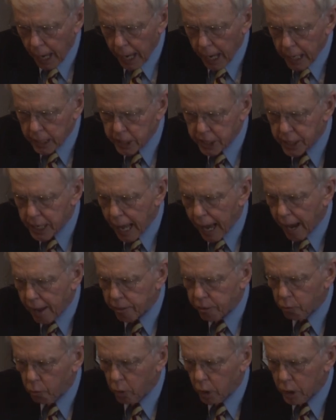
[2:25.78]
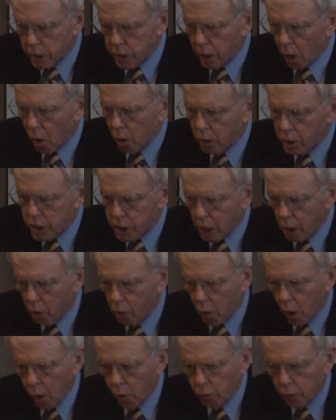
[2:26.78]
His death was
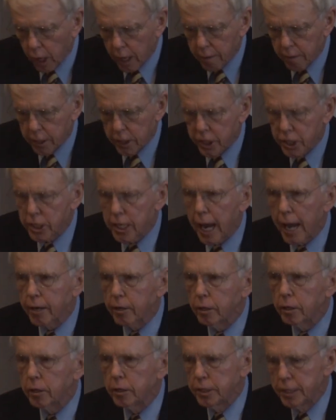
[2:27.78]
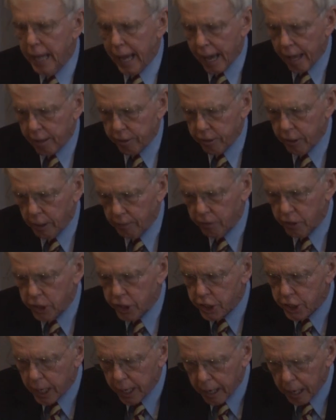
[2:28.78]
also only the second death of a
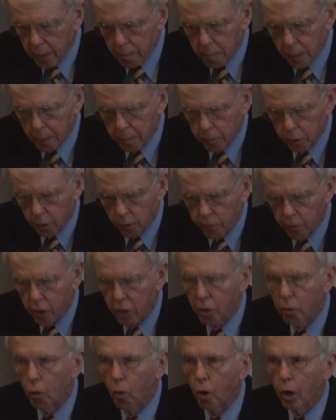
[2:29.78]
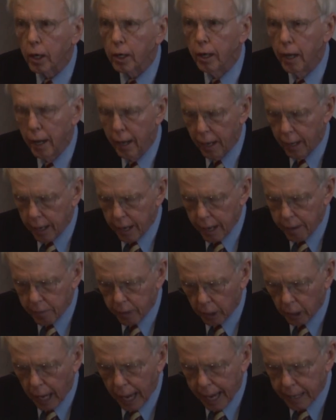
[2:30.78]
sitting member of the court in
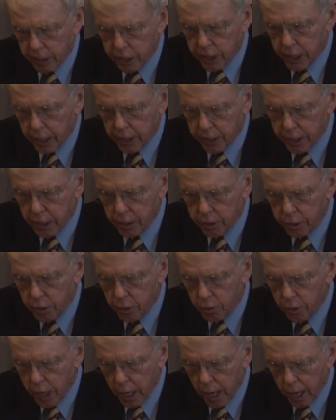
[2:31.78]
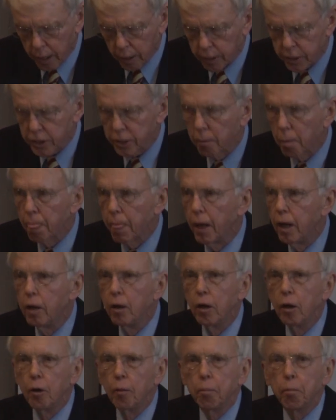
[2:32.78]
the last 62 years.
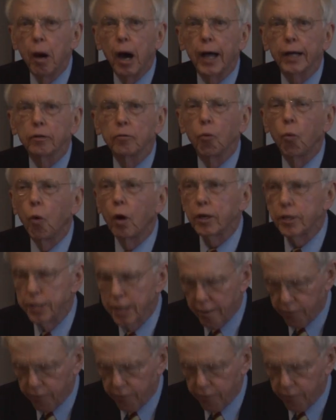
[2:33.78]
But what